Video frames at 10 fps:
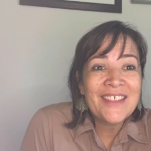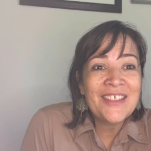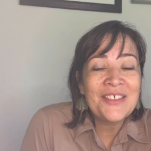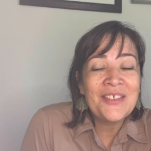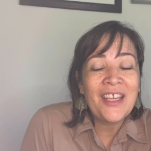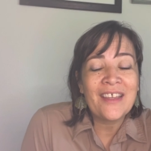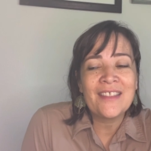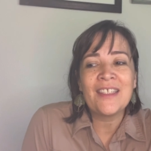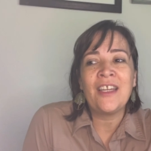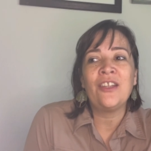So, yes,
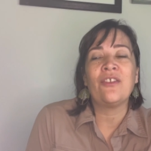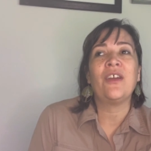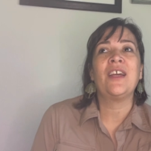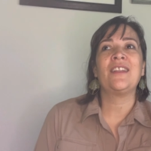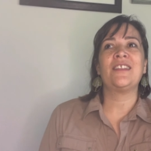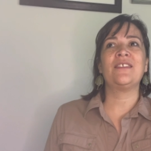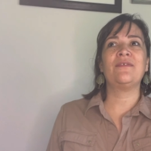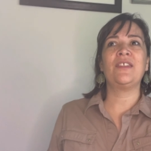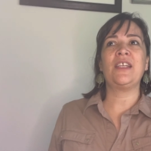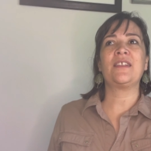I know I had lots of
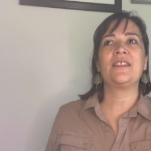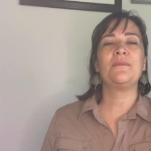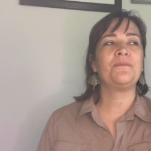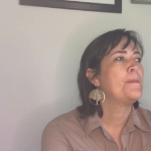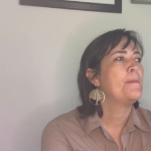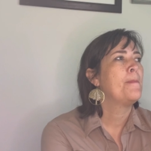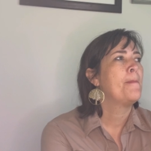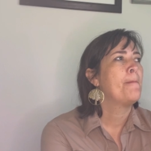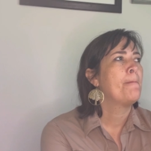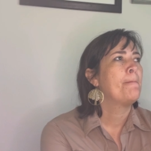things.
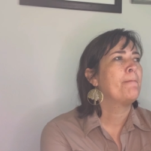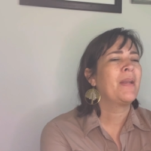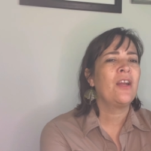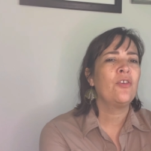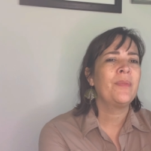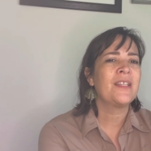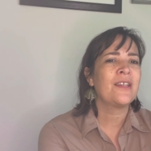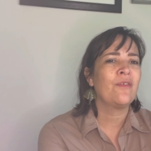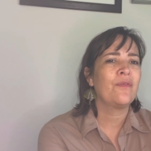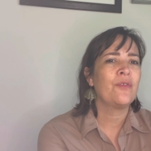But I hope that's
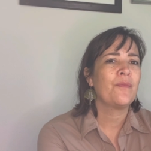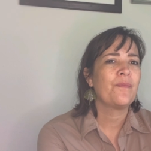helpful.